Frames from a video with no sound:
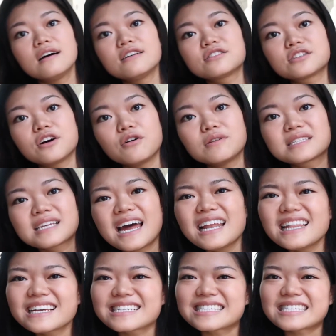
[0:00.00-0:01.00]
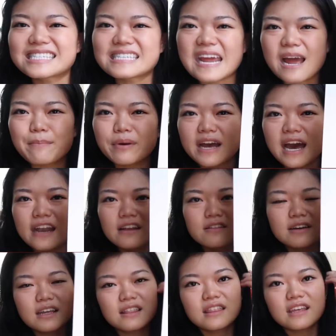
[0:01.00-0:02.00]
So it's kind of like a stamp kind of
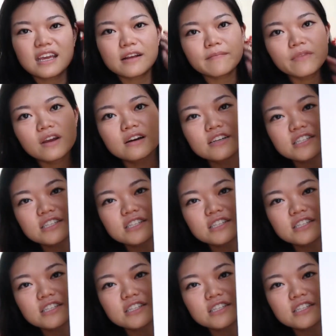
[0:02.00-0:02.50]
looking thing.